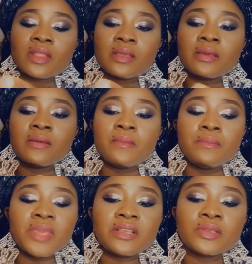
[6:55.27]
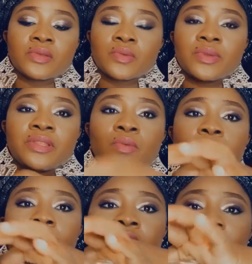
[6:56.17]
mix with the
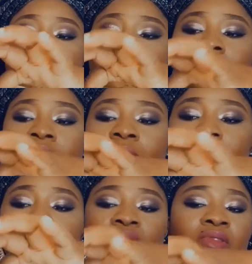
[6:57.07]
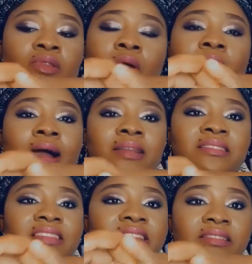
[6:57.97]
water. You can mix with your hand. It's
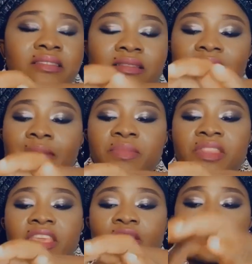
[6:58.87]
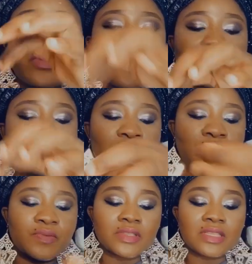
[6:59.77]
the same thing you can use for
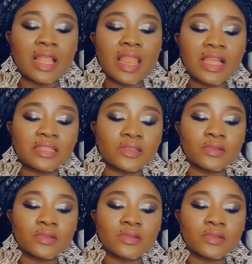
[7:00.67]
salad sauce.